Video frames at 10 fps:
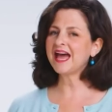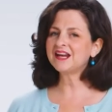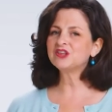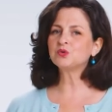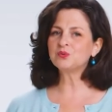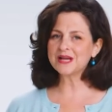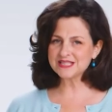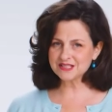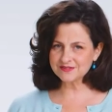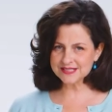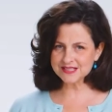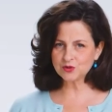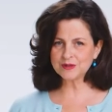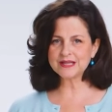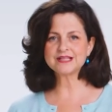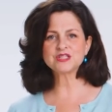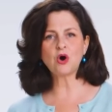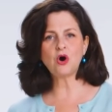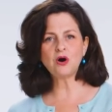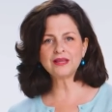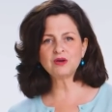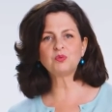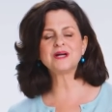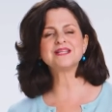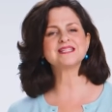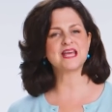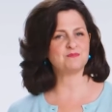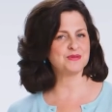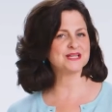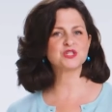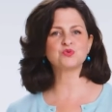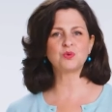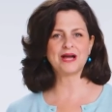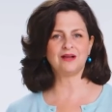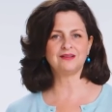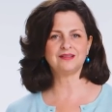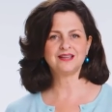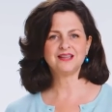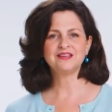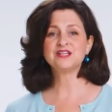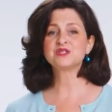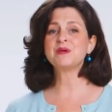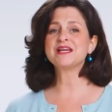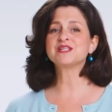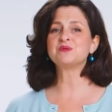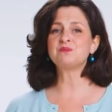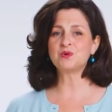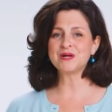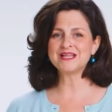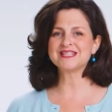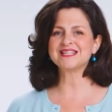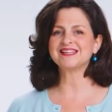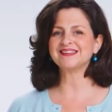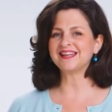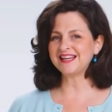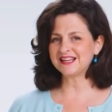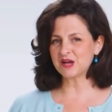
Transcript: added the rest of his ingredients all at once and mixed well. This makes a moist and light